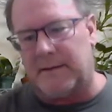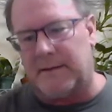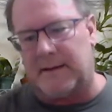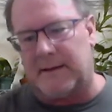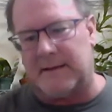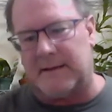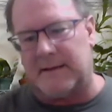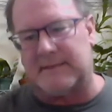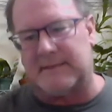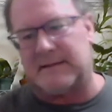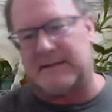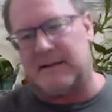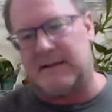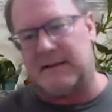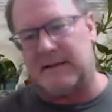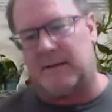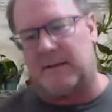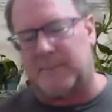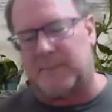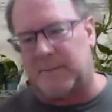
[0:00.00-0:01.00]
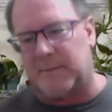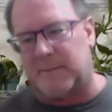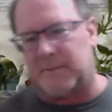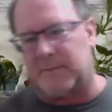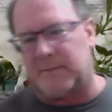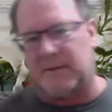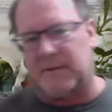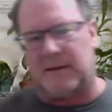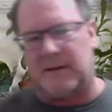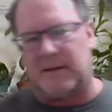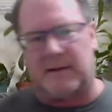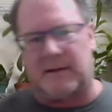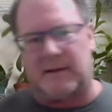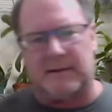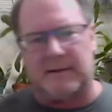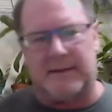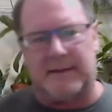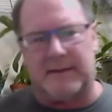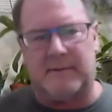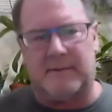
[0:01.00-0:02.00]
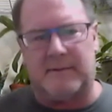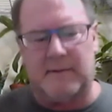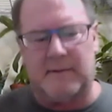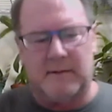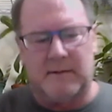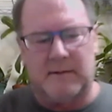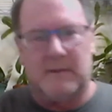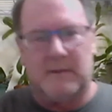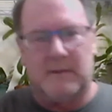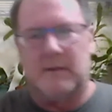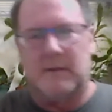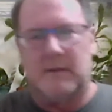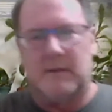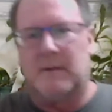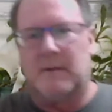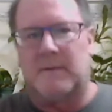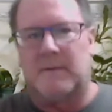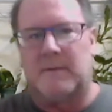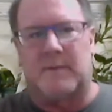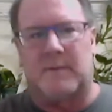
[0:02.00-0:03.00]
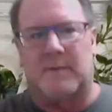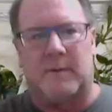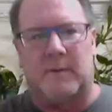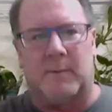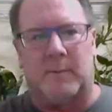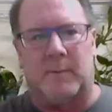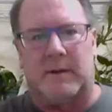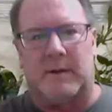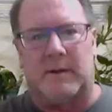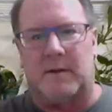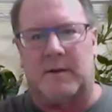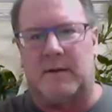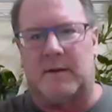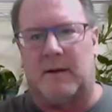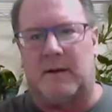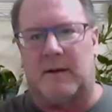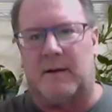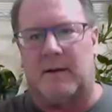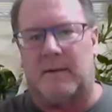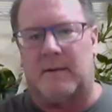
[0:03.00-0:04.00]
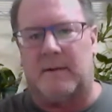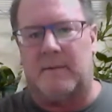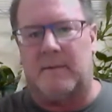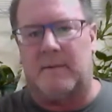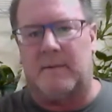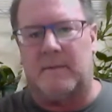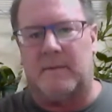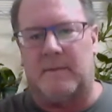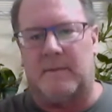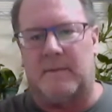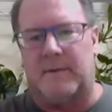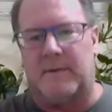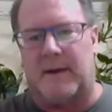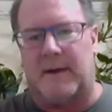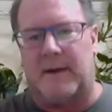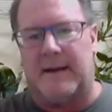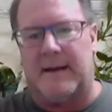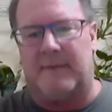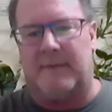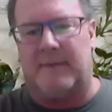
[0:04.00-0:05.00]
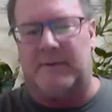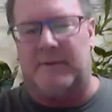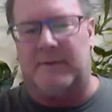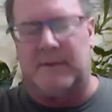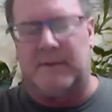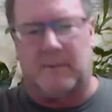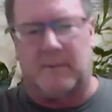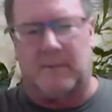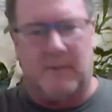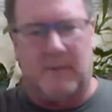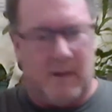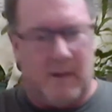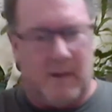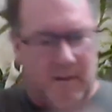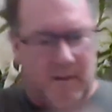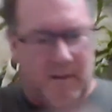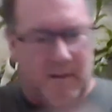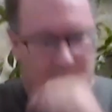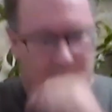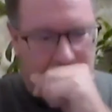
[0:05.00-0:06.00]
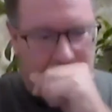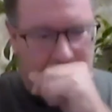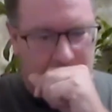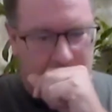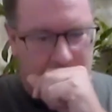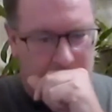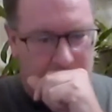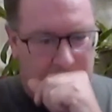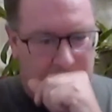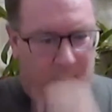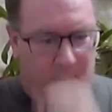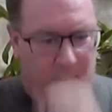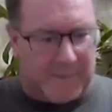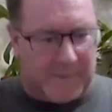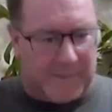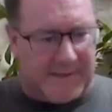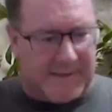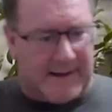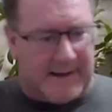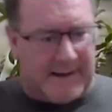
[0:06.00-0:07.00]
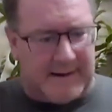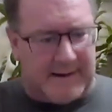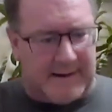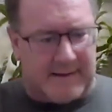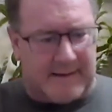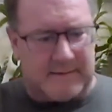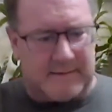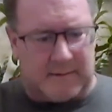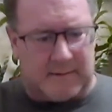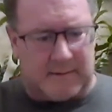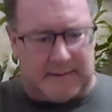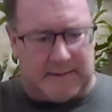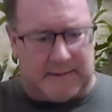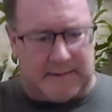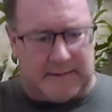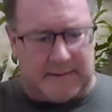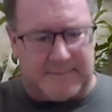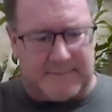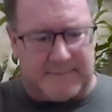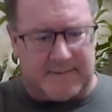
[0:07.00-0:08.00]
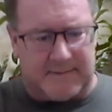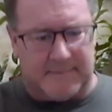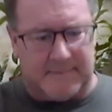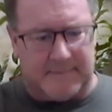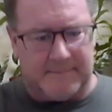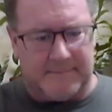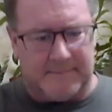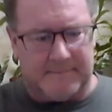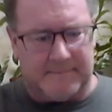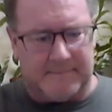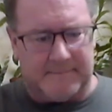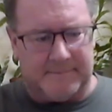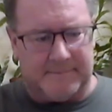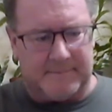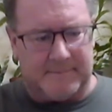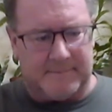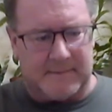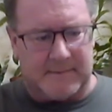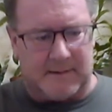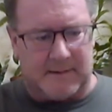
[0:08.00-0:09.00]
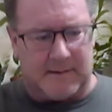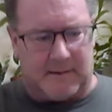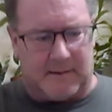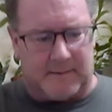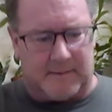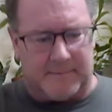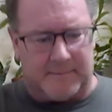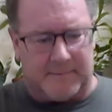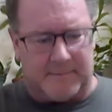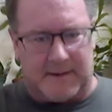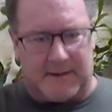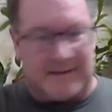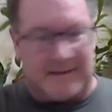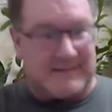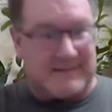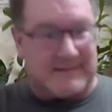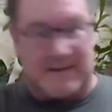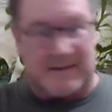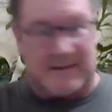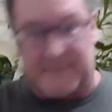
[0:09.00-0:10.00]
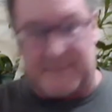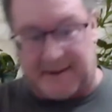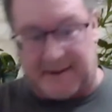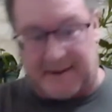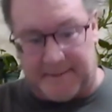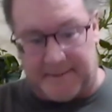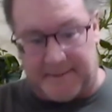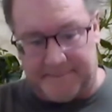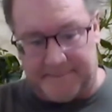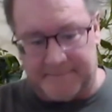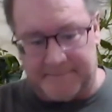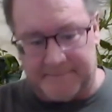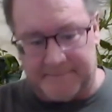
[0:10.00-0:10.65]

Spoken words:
his health would decline later, so that we could not have to deal with that and collapse at the same time.